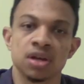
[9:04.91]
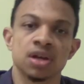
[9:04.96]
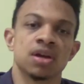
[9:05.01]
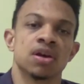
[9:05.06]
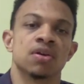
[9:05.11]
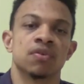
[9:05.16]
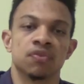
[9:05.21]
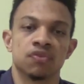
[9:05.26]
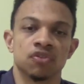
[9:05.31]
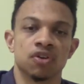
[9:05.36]

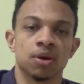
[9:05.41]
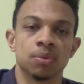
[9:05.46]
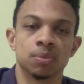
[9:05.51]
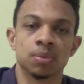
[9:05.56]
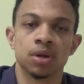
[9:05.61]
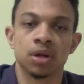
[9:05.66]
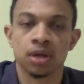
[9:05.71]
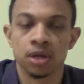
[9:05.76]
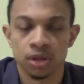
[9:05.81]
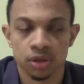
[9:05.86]
from
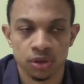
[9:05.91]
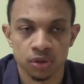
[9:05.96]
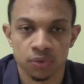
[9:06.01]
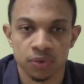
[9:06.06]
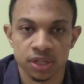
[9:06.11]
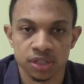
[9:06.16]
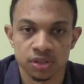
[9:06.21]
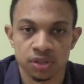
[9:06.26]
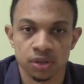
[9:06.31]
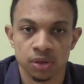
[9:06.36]
the
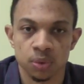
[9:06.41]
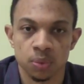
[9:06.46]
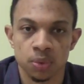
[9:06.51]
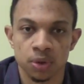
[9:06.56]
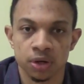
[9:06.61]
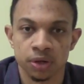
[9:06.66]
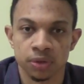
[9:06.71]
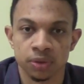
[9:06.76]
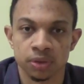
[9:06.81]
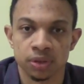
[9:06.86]
rest of the
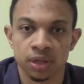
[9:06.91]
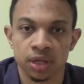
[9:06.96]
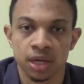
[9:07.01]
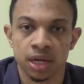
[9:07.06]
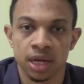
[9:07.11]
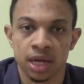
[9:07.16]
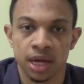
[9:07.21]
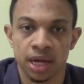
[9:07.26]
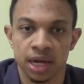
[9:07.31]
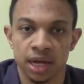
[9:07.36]
world.
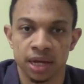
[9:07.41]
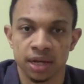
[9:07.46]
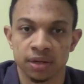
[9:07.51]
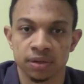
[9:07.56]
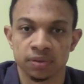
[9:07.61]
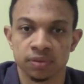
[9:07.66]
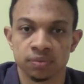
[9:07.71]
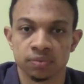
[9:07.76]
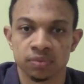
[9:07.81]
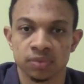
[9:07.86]
And
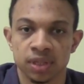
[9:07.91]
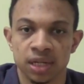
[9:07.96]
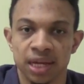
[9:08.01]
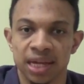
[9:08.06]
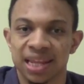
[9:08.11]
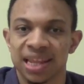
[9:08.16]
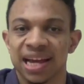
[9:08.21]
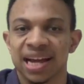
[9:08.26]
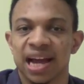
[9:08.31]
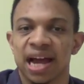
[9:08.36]

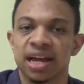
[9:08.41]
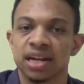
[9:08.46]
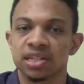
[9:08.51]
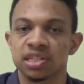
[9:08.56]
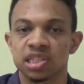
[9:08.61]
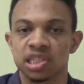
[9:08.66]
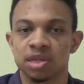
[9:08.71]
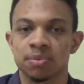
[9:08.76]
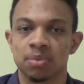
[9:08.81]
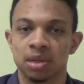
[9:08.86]
that kind of
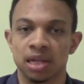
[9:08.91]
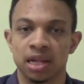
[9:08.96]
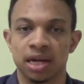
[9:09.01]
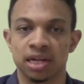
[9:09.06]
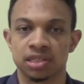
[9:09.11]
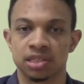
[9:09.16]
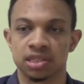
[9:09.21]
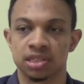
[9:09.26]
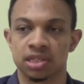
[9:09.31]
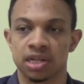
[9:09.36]

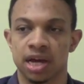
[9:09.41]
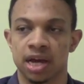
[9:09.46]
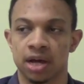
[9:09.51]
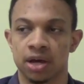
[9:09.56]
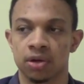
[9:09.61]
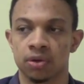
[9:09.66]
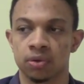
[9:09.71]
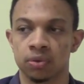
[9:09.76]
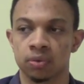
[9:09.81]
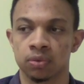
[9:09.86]
symbolizes
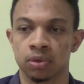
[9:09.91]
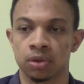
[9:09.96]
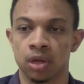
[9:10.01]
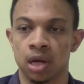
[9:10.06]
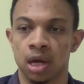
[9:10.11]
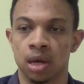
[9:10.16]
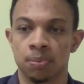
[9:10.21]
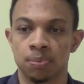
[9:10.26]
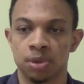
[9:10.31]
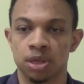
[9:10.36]
how
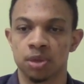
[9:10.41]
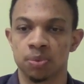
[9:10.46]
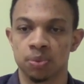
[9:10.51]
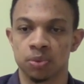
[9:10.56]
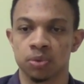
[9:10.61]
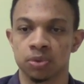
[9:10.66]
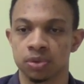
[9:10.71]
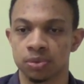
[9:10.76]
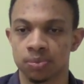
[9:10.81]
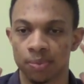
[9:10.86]

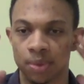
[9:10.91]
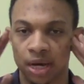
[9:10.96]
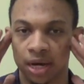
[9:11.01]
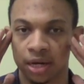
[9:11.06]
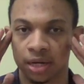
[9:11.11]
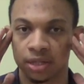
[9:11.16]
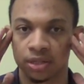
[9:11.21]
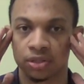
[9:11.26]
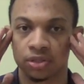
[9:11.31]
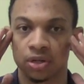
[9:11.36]
people's
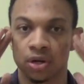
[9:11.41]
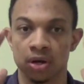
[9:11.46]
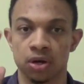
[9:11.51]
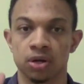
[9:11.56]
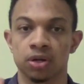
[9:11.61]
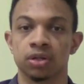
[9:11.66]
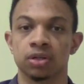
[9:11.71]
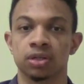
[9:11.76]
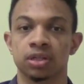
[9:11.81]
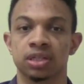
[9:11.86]
minds are
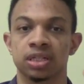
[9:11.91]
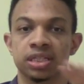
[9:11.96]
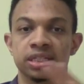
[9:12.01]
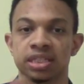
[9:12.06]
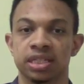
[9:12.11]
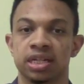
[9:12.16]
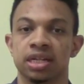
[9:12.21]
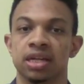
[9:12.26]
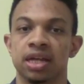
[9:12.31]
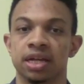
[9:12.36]

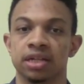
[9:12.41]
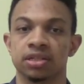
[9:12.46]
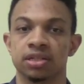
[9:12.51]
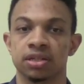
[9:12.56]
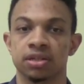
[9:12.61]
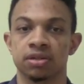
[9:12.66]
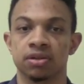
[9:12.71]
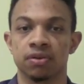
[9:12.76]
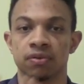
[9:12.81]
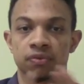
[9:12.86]

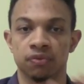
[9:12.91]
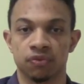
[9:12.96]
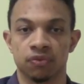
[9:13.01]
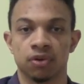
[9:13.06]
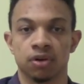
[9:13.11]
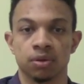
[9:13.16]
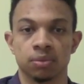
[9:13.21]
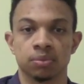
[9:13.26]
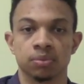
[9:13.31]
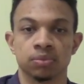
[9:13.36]
disconnected
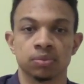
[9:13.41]
from